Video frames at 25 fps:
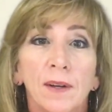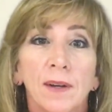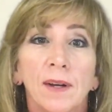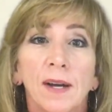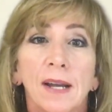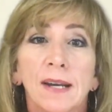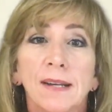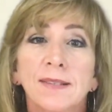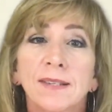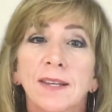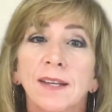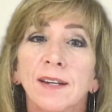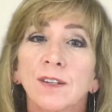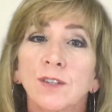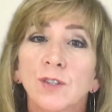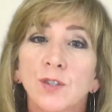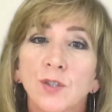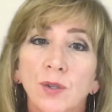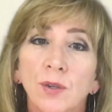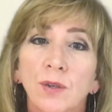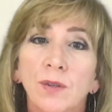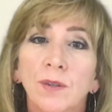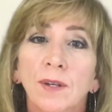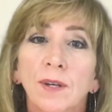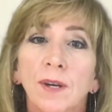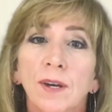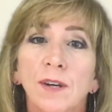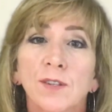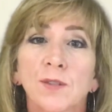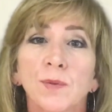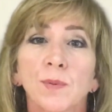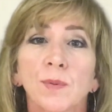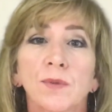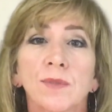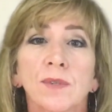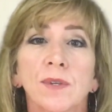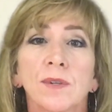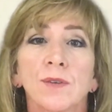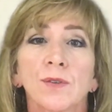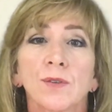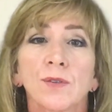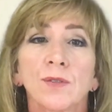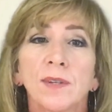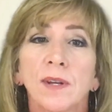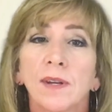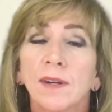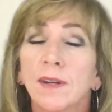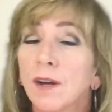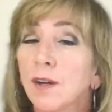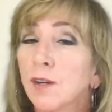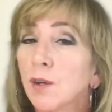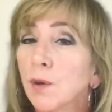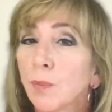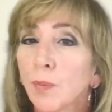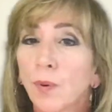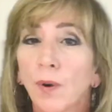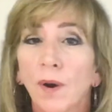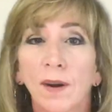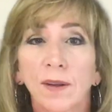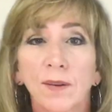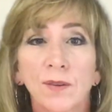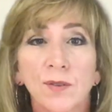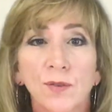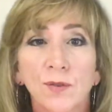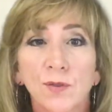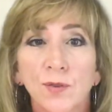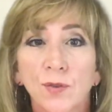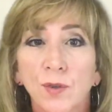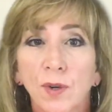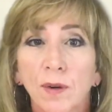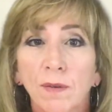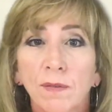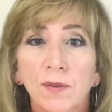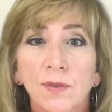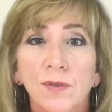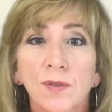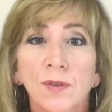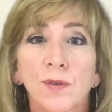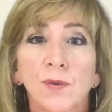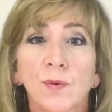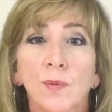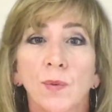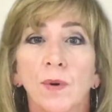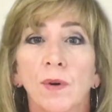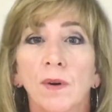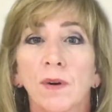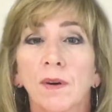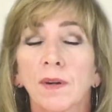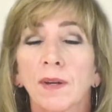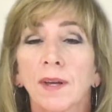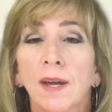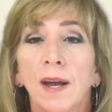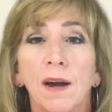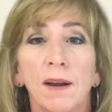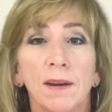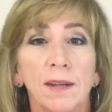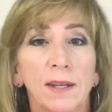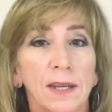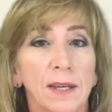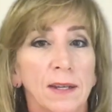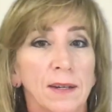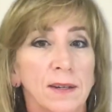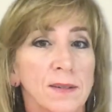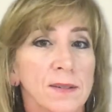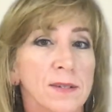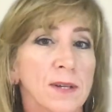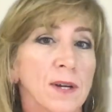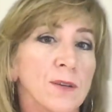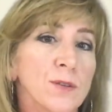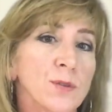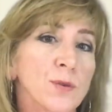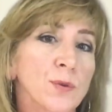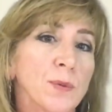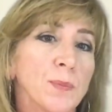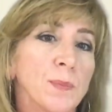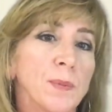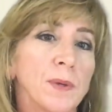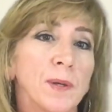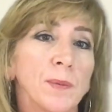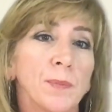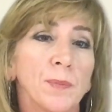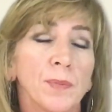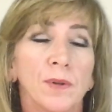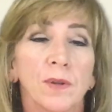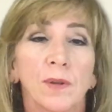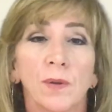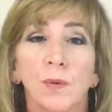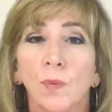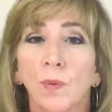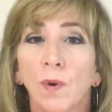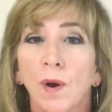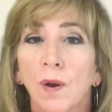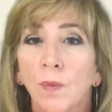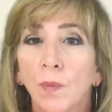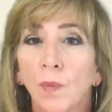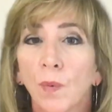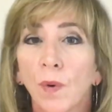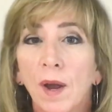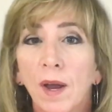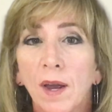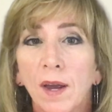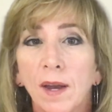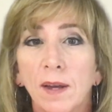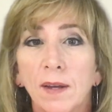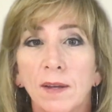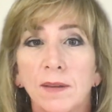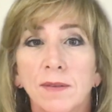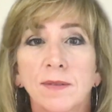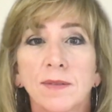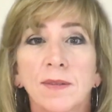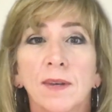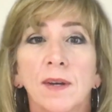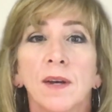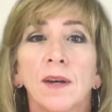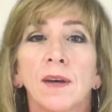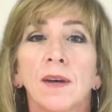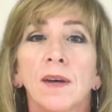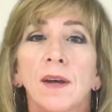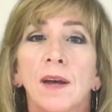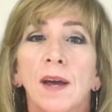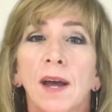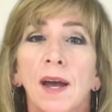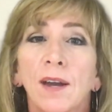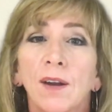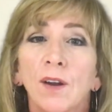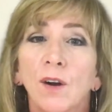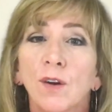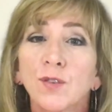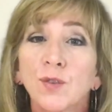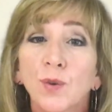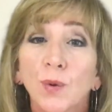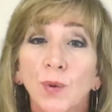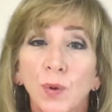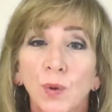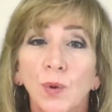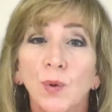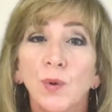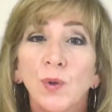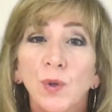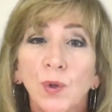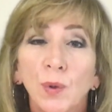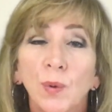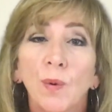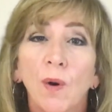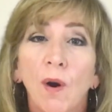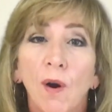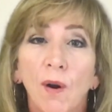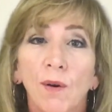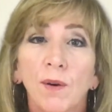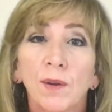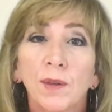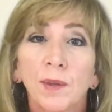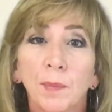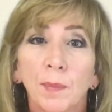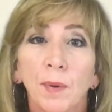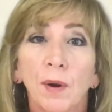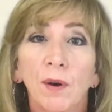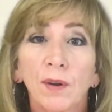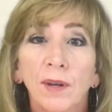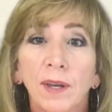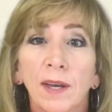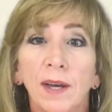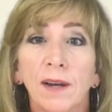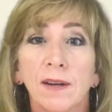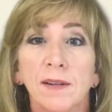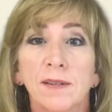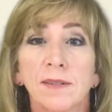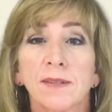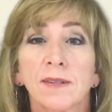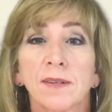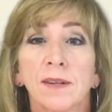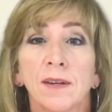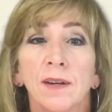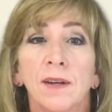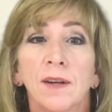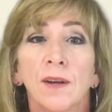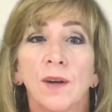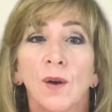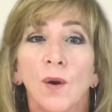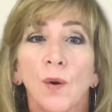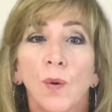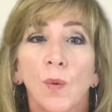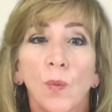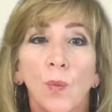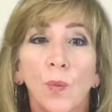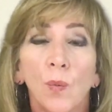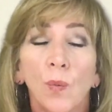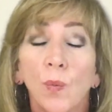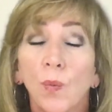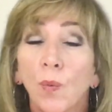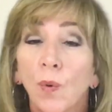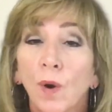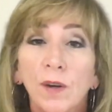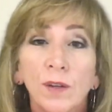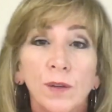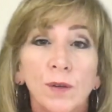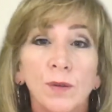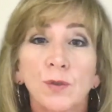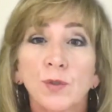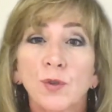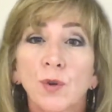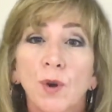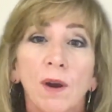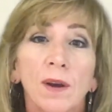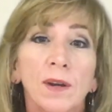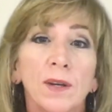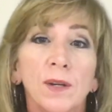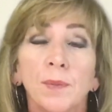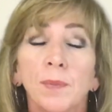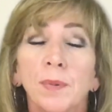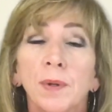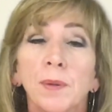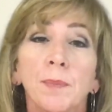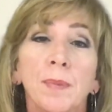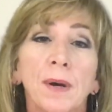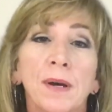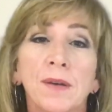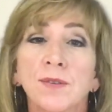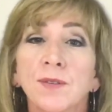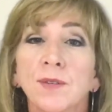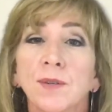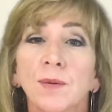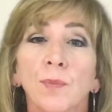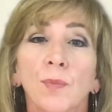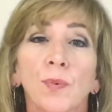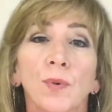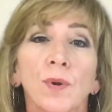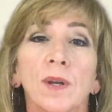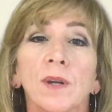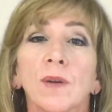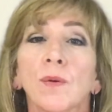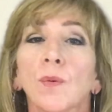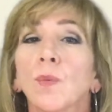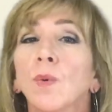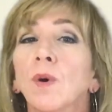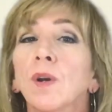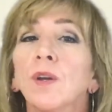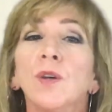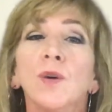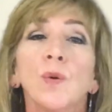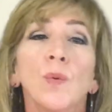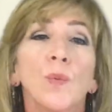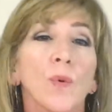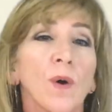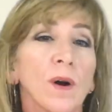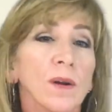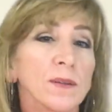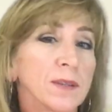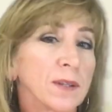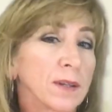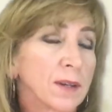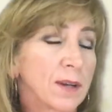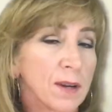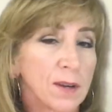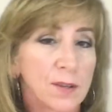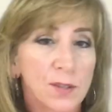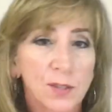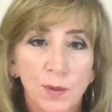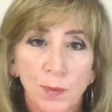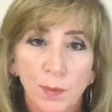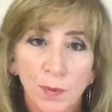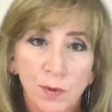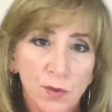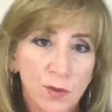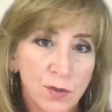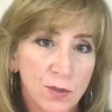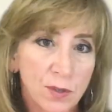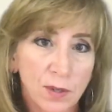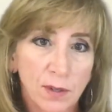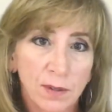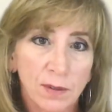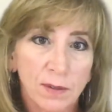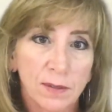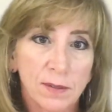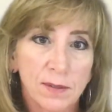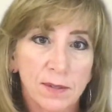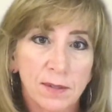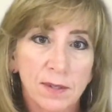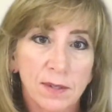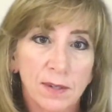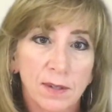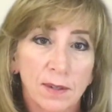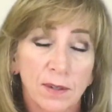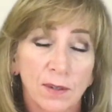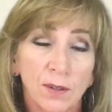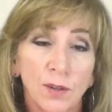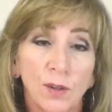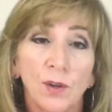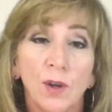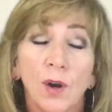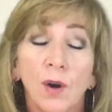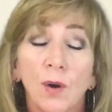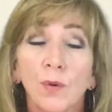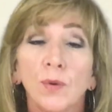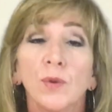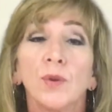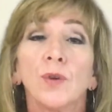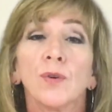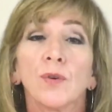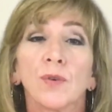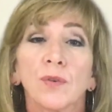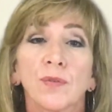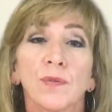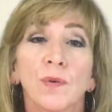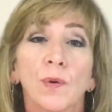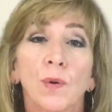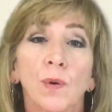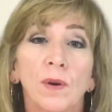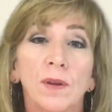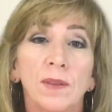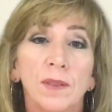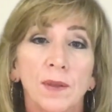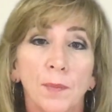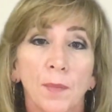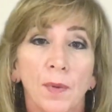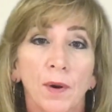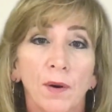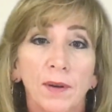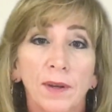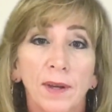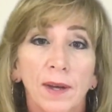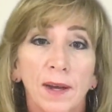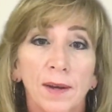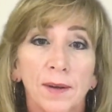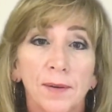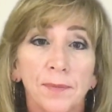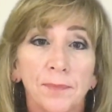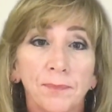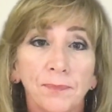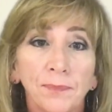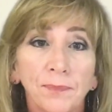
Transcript: And it's going to ensure the customers understand how your products and services work, how to get in touch with people in what ways, and also who you are in the market. What are you trying to be best in breed, or what do you want the customers to know you for in the market?